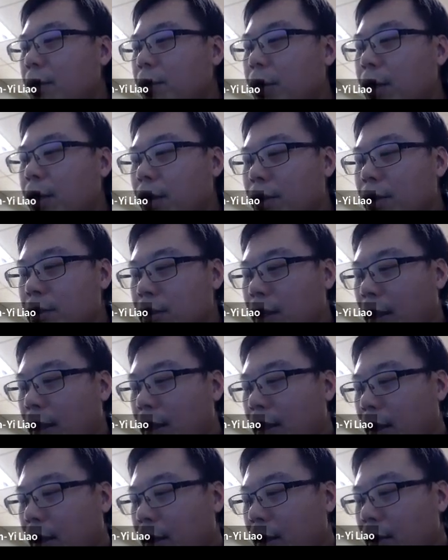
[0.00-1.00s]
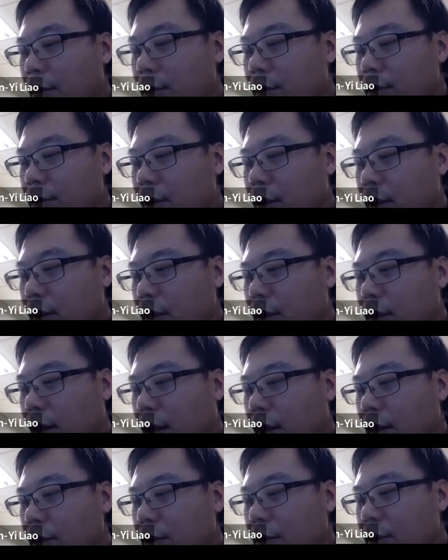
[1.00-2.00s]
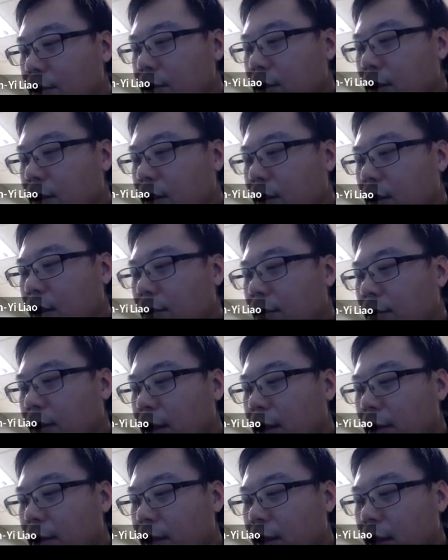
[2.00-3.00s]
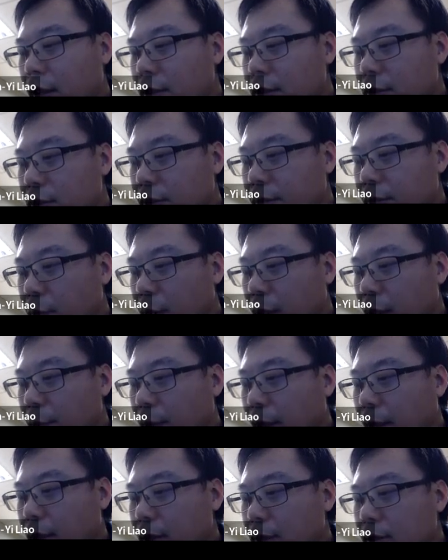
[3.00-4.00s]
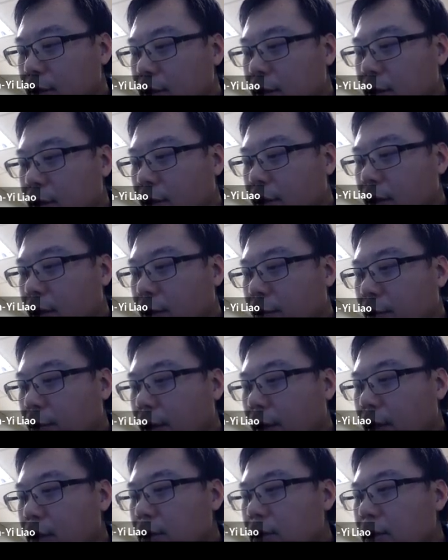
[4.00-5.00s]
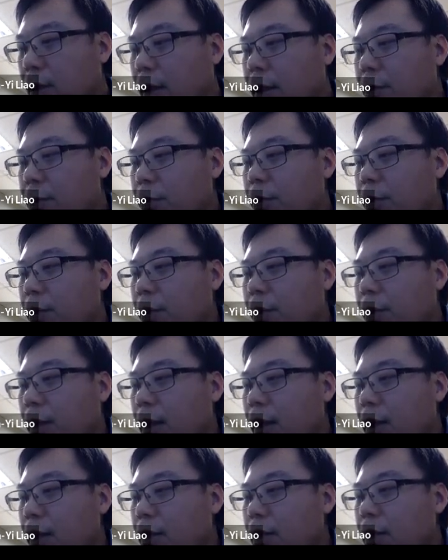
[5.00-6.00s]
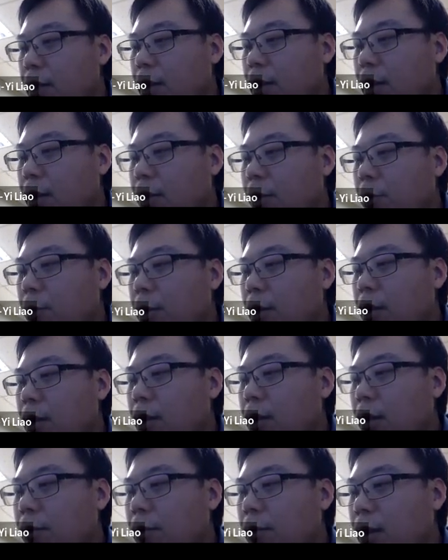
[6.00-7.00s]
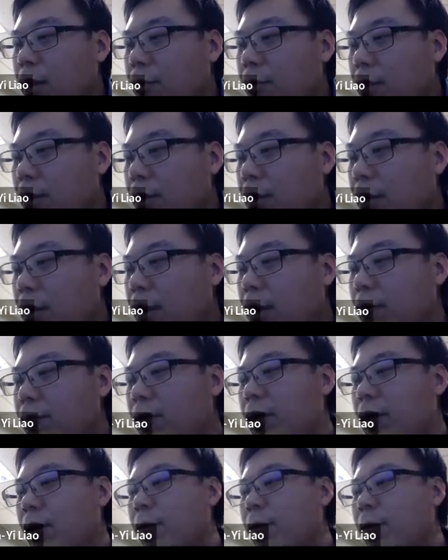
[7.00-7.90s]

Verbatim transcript: Because I, I use, here I use the evaluation map at 0 and 1, so I require the open interval, the given